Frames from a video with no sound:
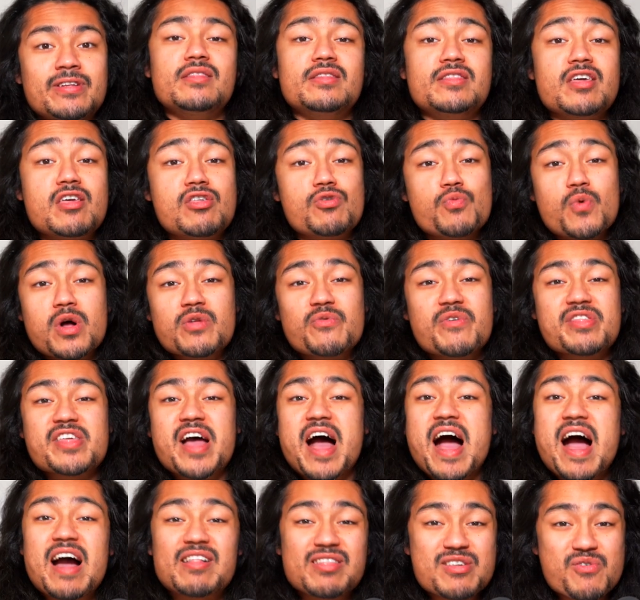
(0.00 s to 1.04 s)
This one was a
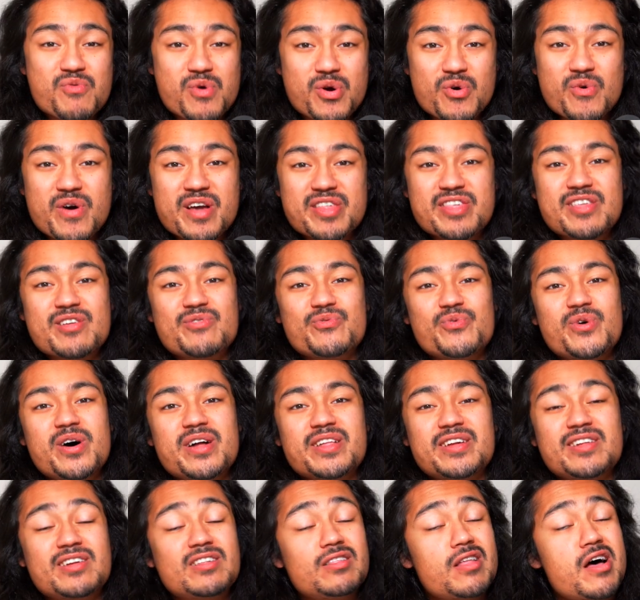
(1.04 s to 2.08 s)
highly requested
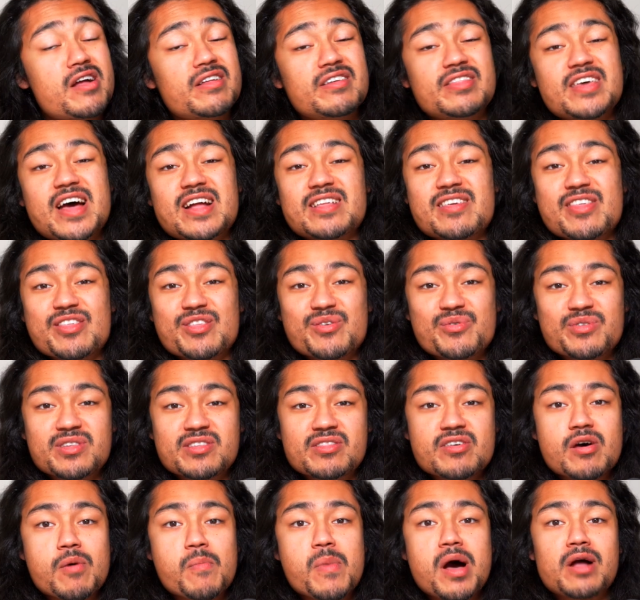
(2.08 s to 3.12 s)
one, and a lot of that is due to
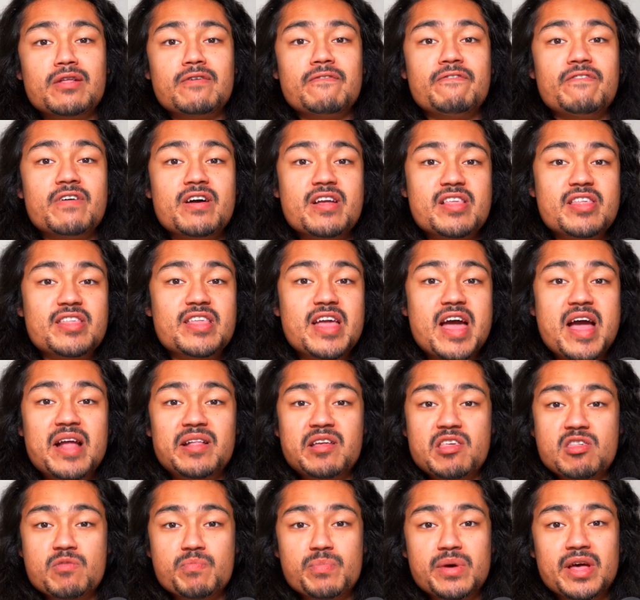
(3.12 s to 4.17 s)
the amount of fights Dan
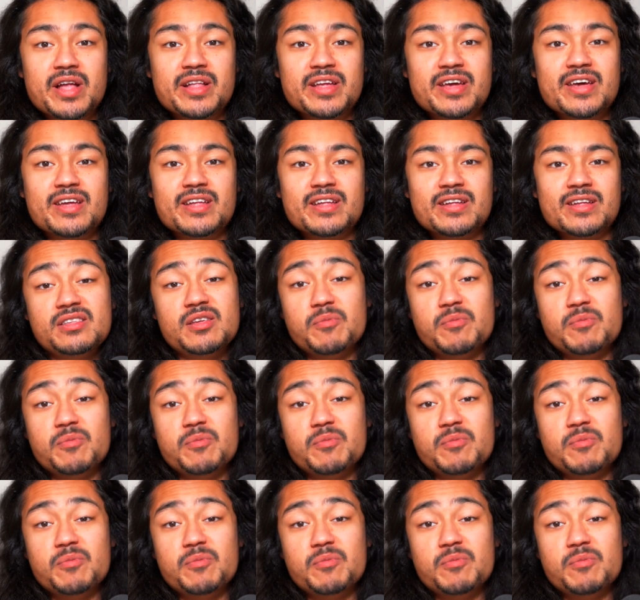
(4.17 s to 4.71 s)
has been in.